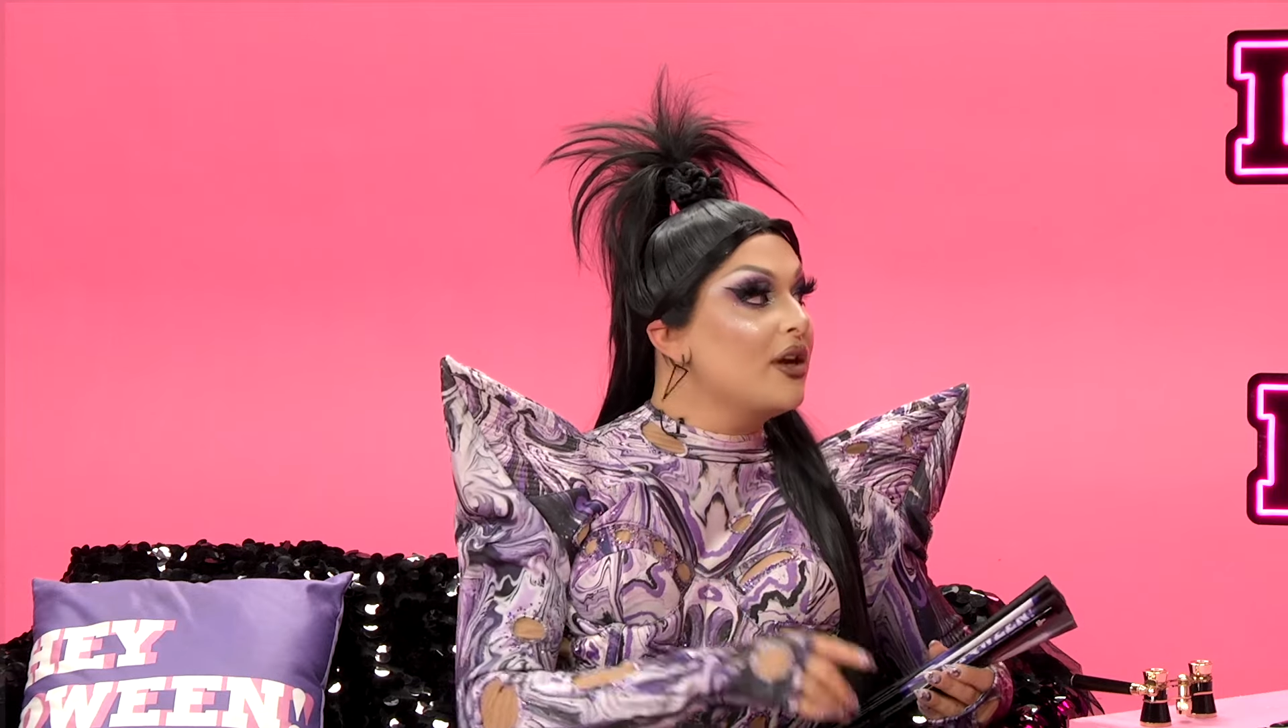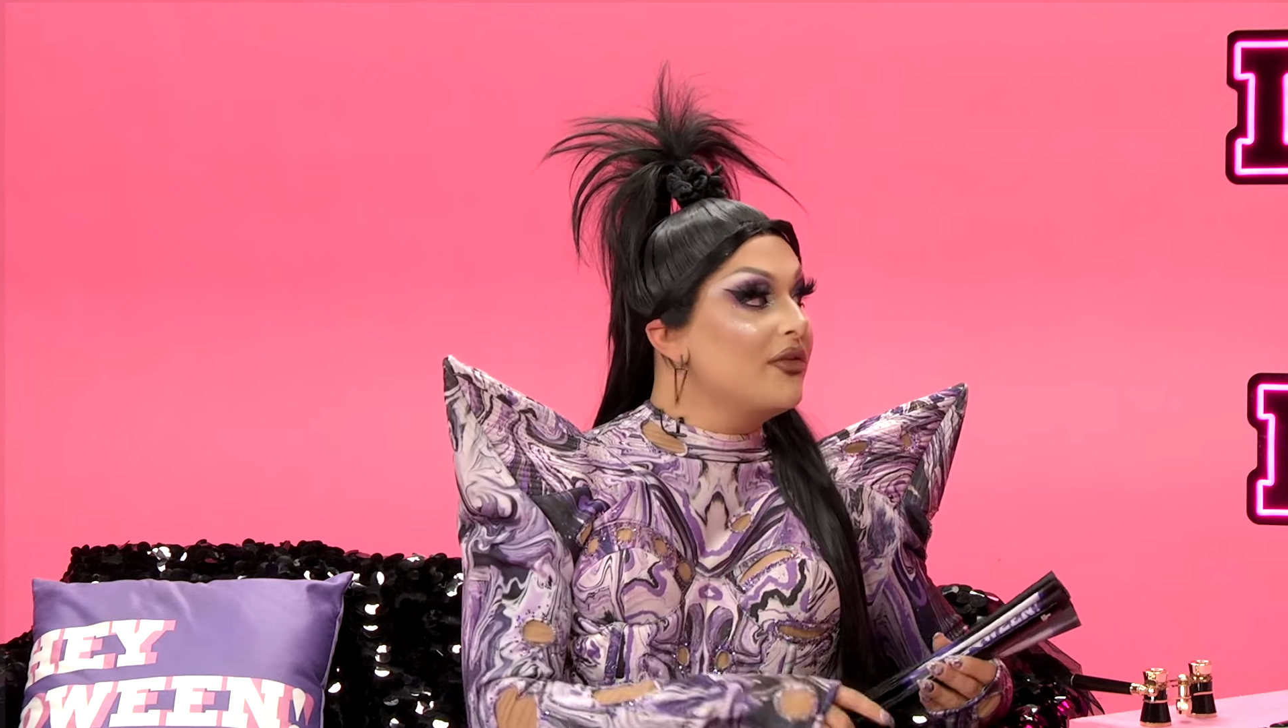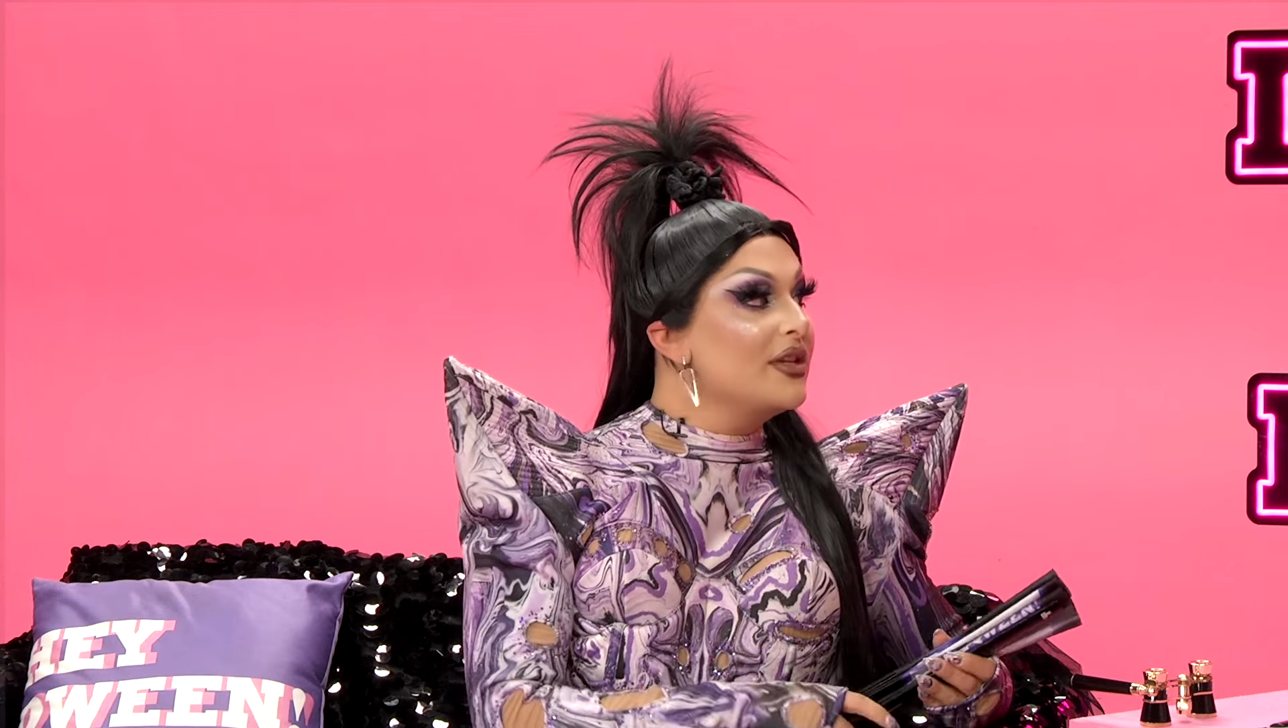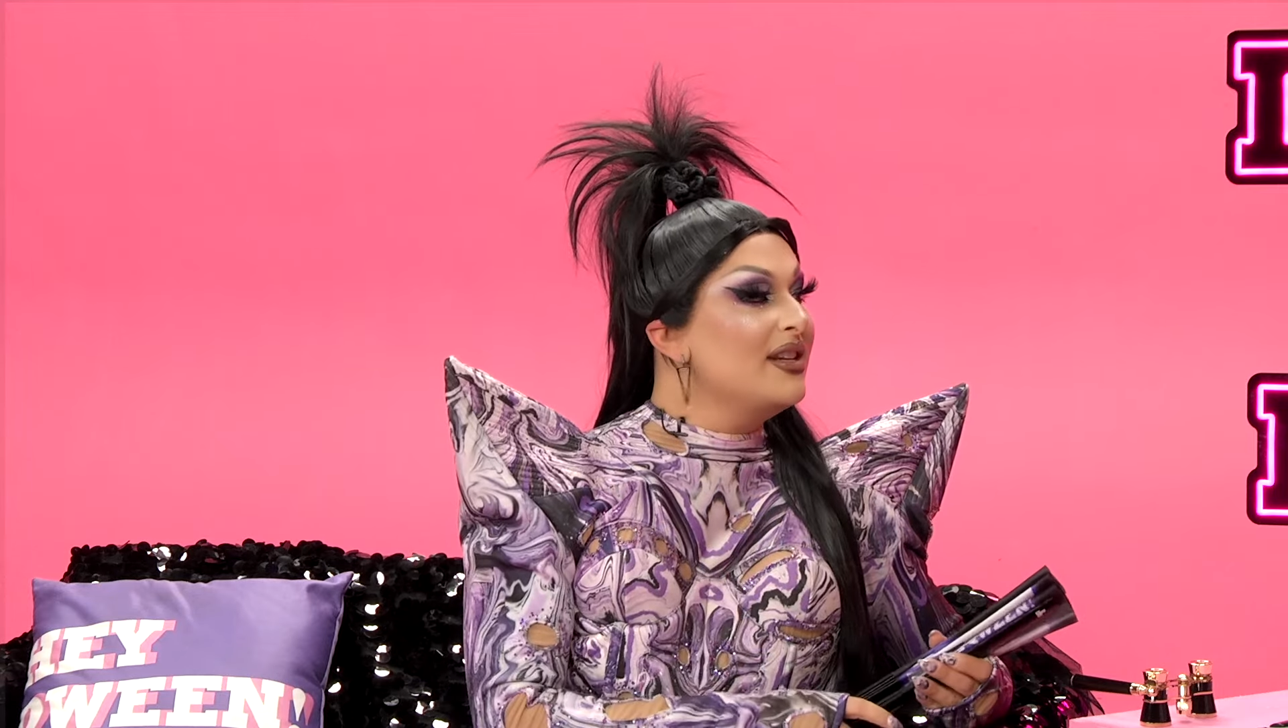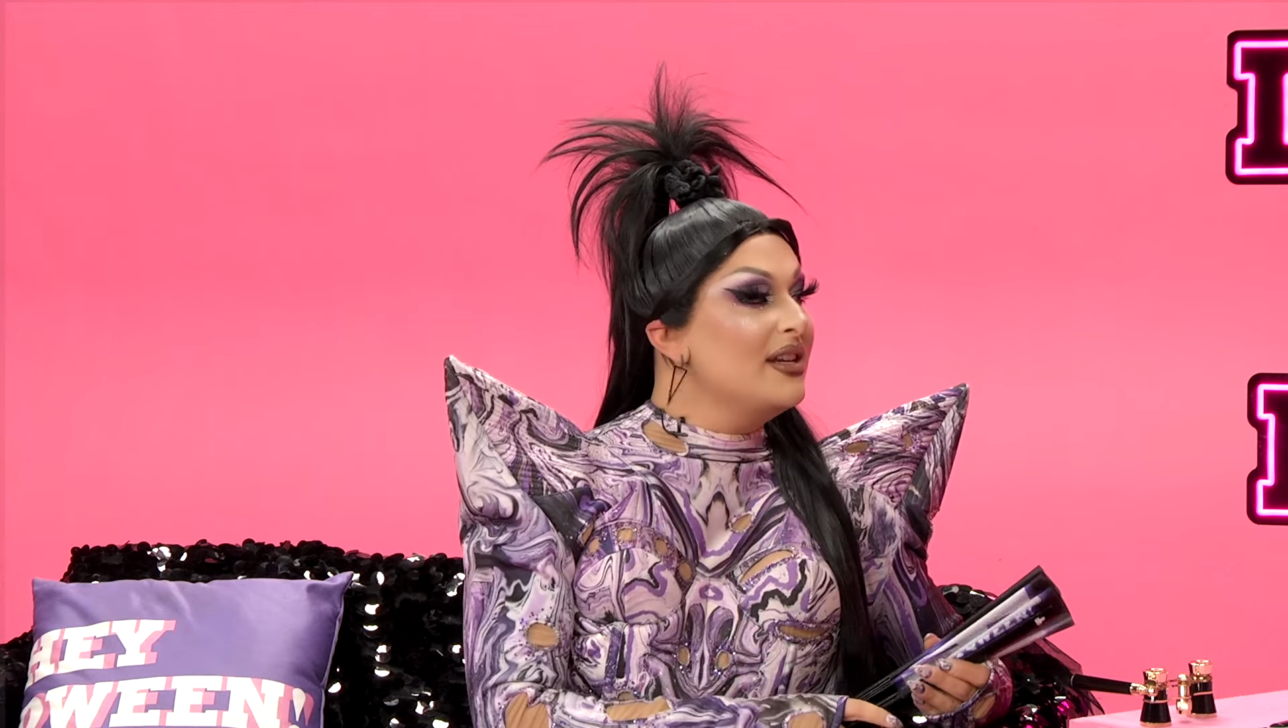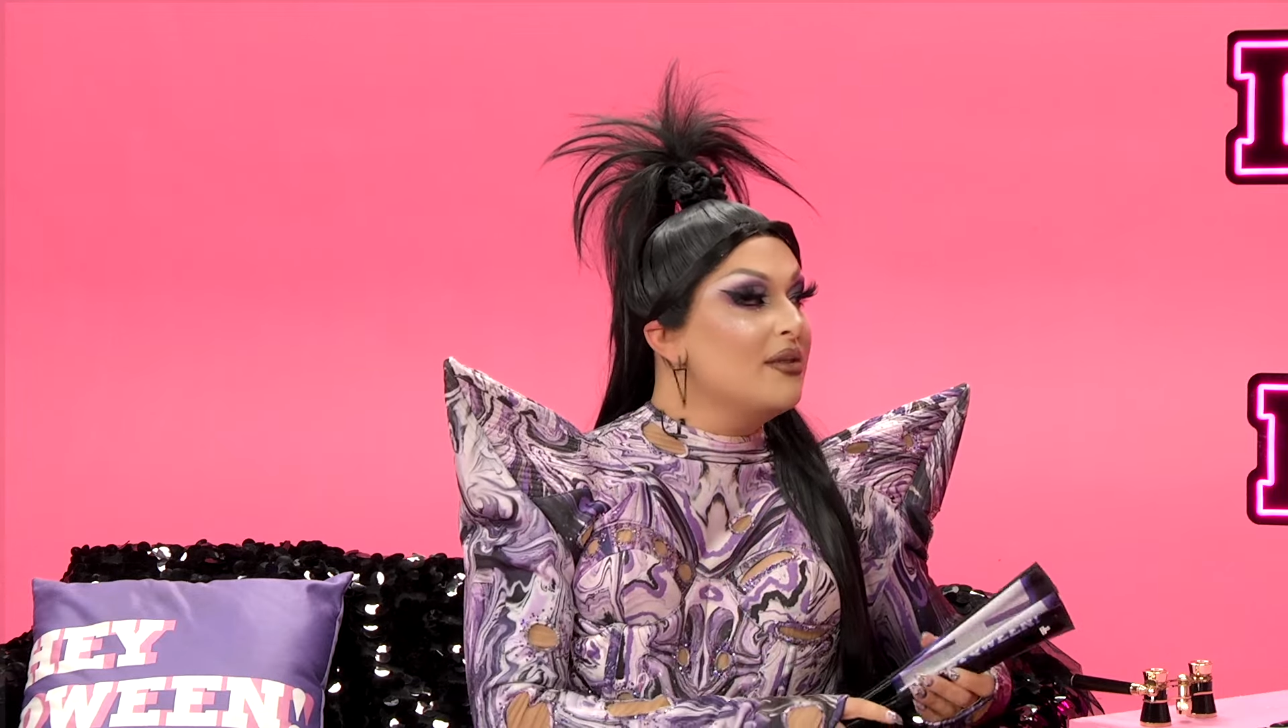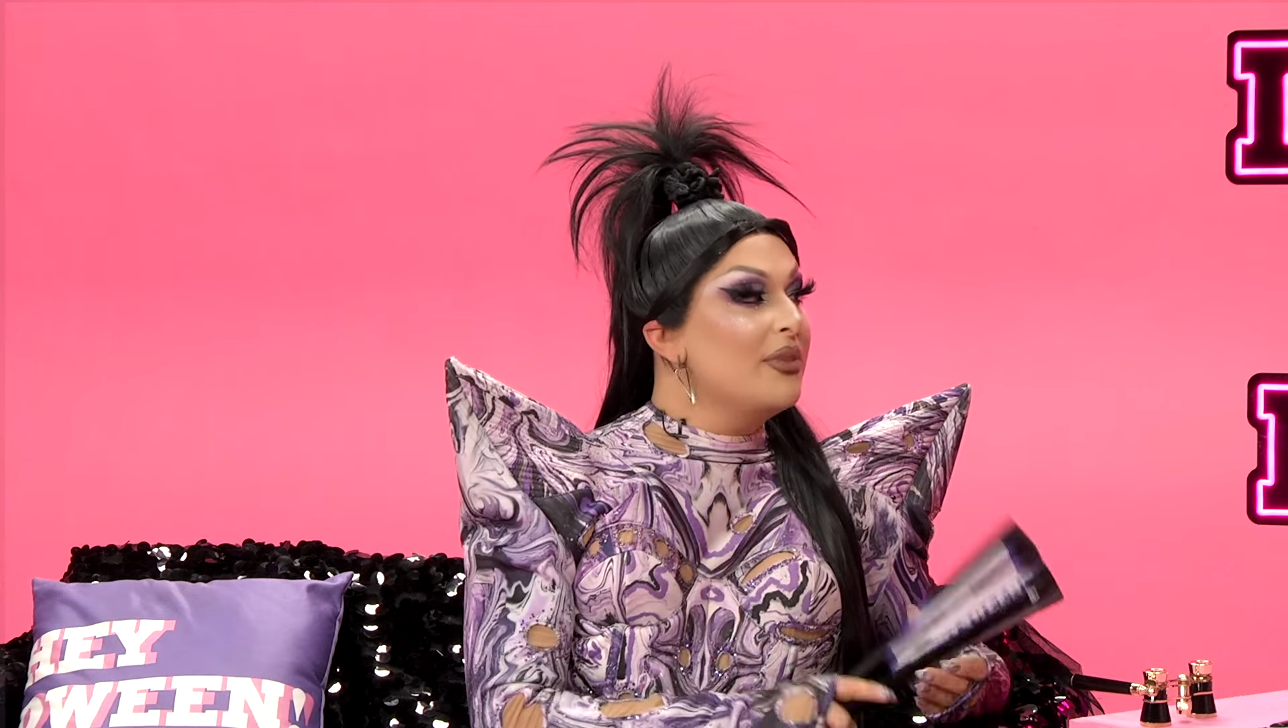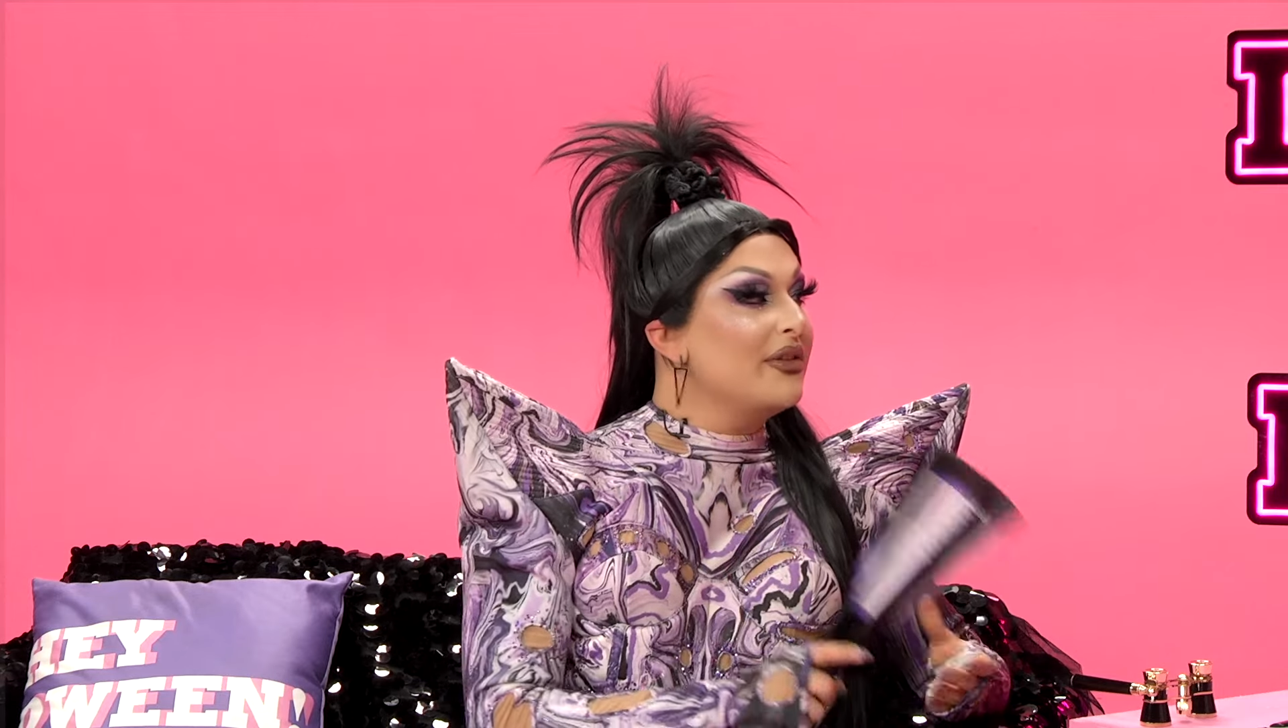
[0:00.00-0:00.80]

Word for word: on the season,